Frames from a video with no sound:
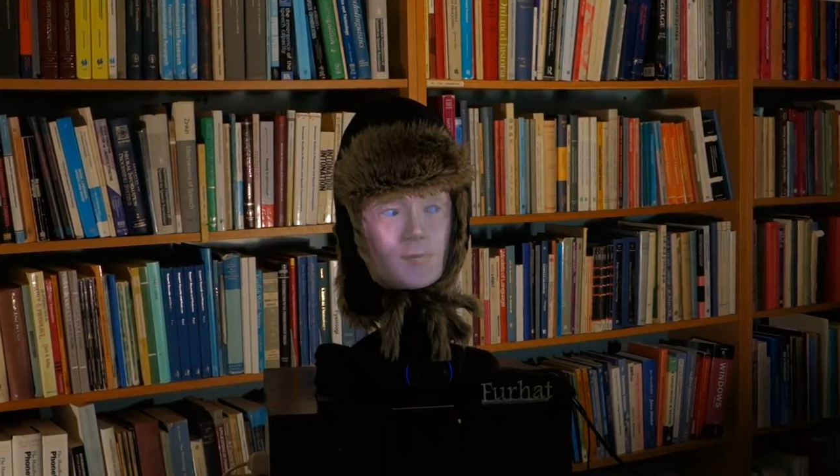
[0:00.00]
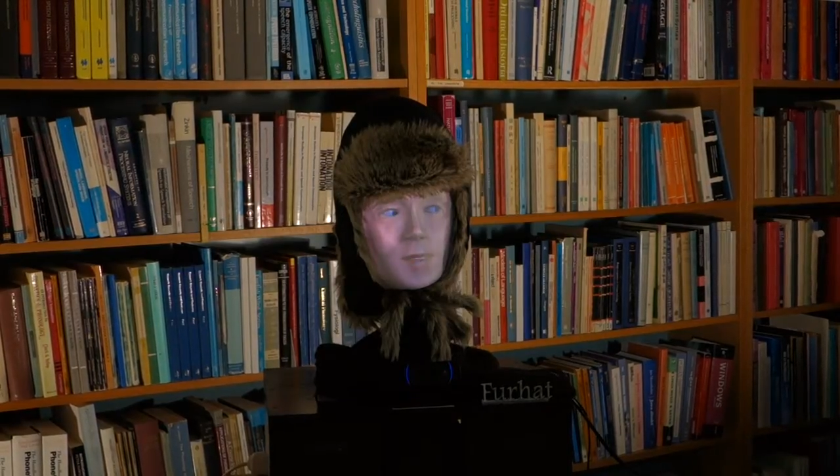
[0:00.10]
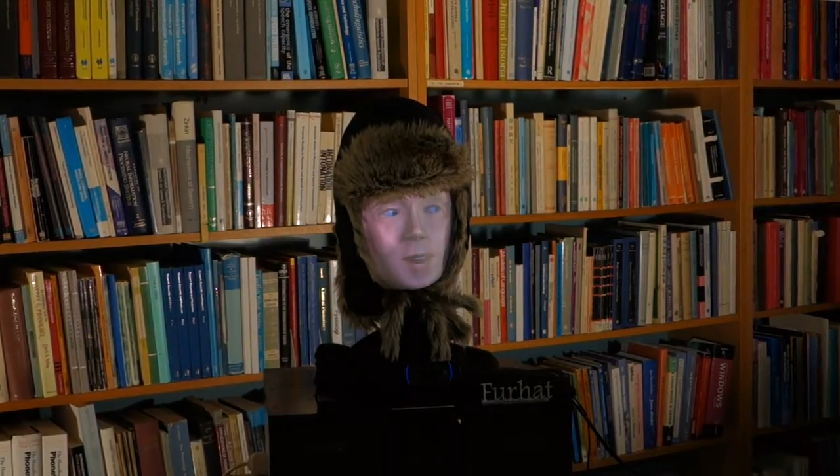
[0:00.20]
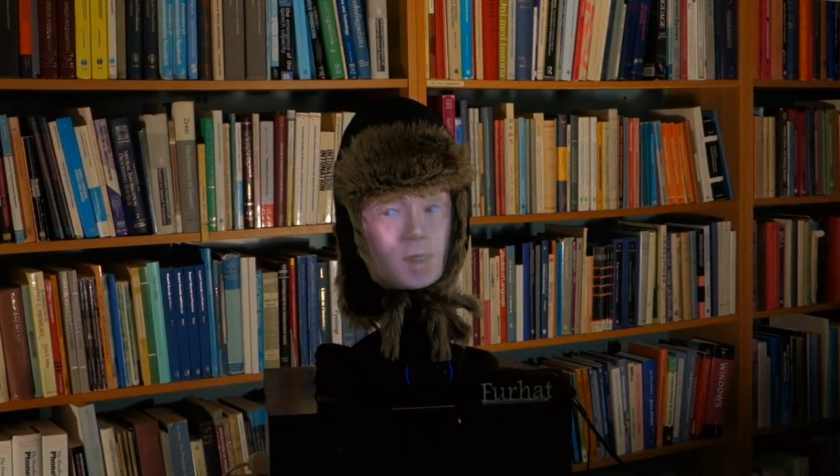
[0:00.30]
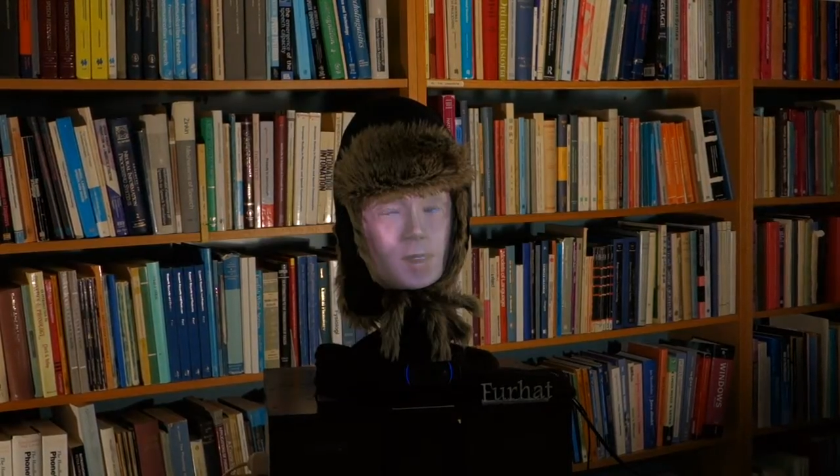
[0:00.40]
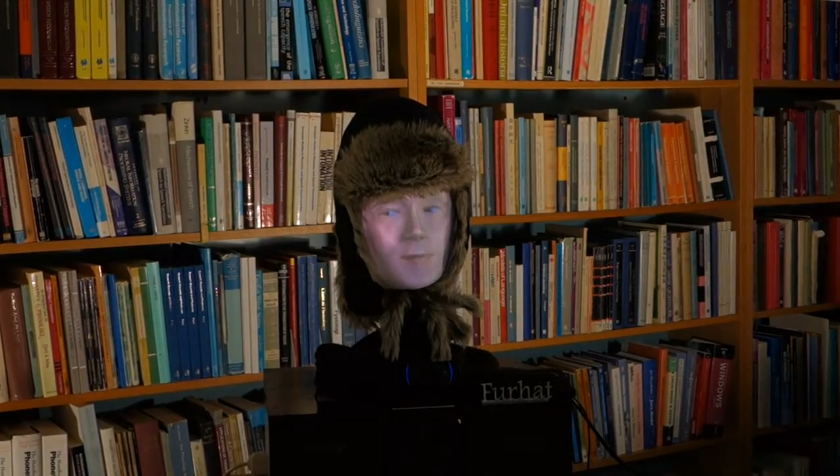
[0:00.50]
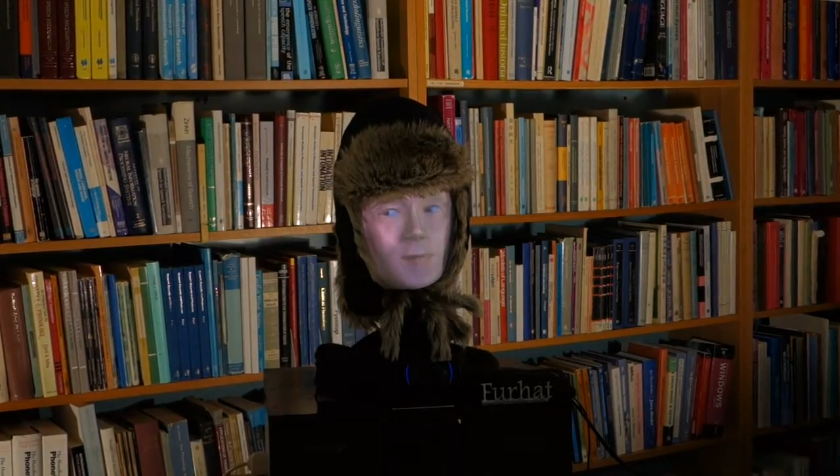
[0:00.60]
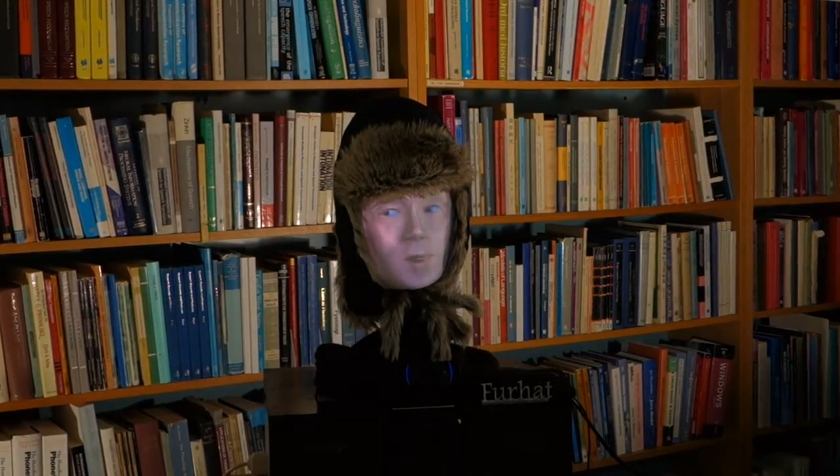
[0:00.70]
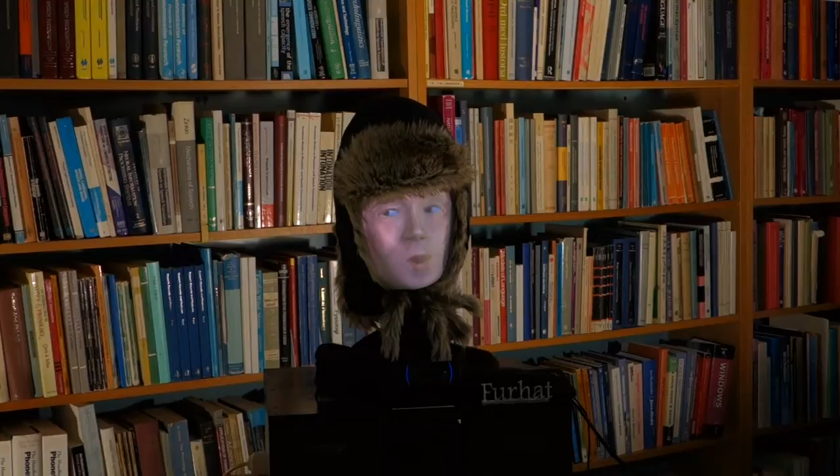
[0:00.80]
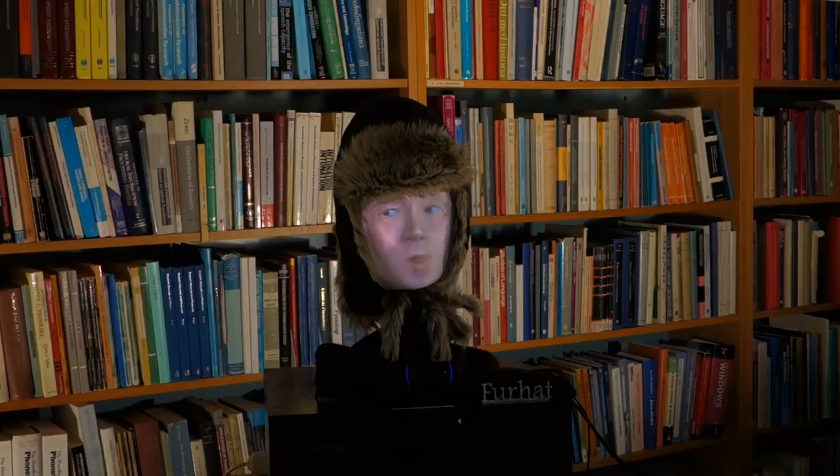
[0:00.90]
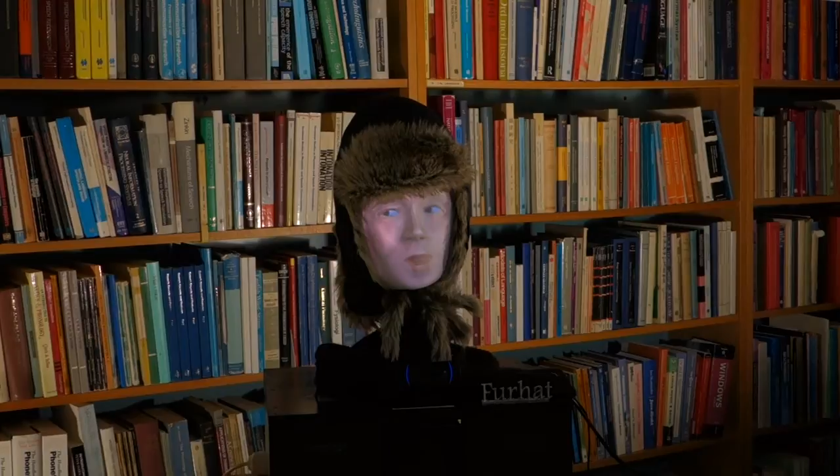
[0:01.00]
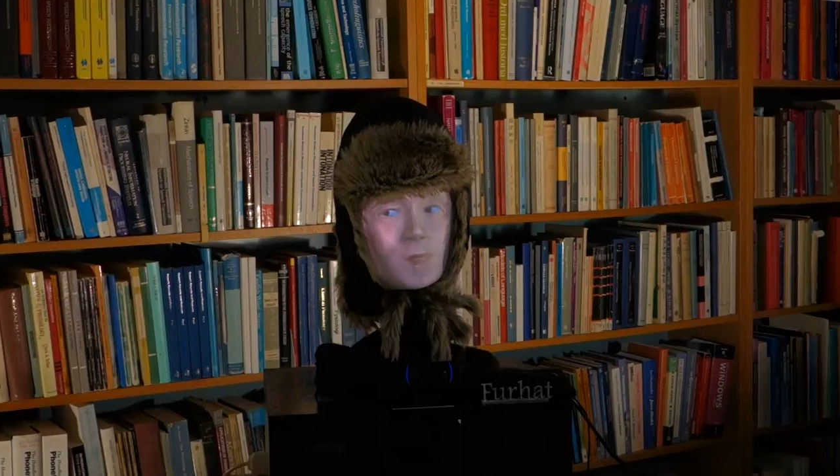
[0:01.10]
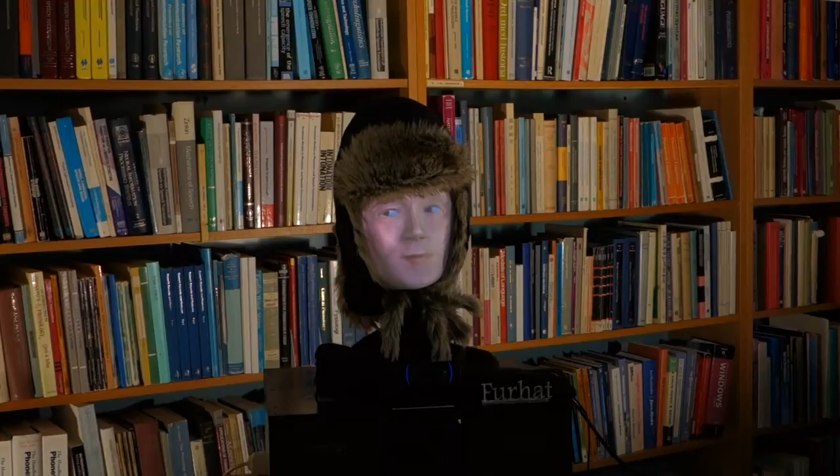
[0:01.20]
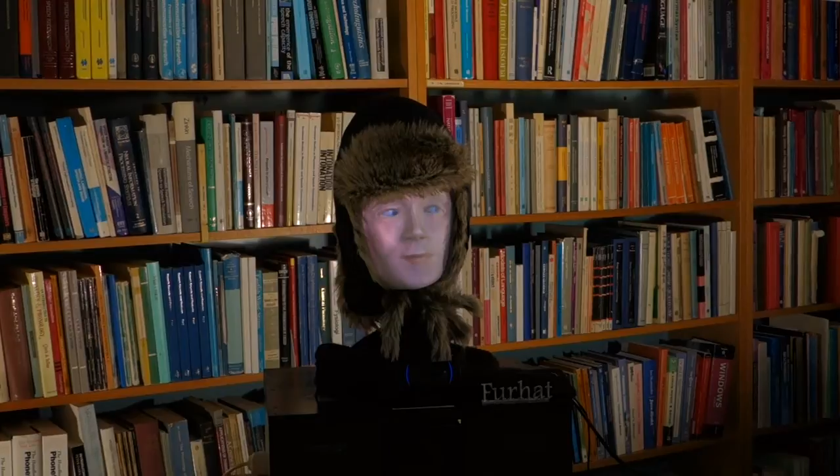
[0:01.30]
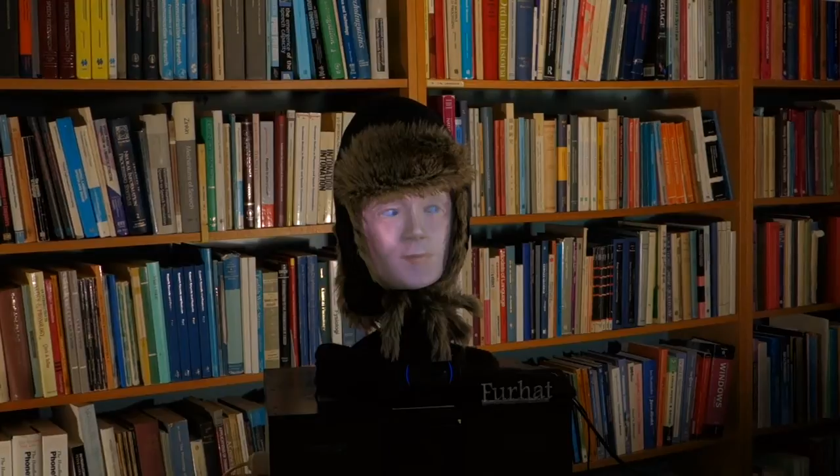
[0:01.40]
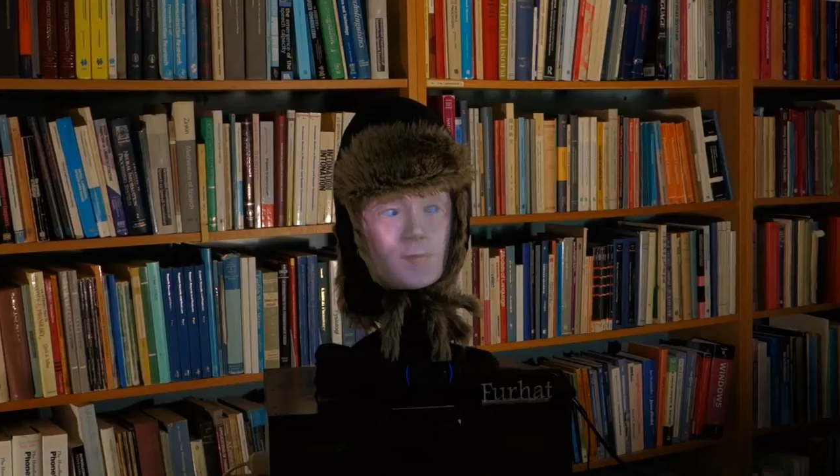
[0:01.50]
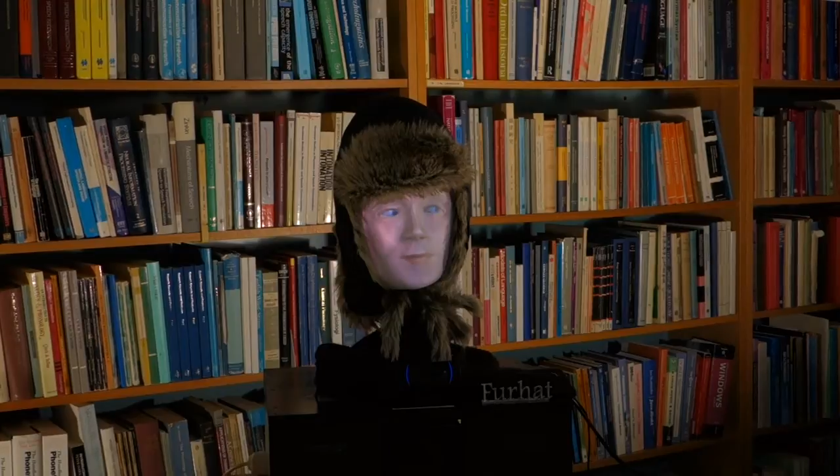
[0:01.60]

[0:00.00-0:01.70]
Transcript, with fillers: 10, or 9?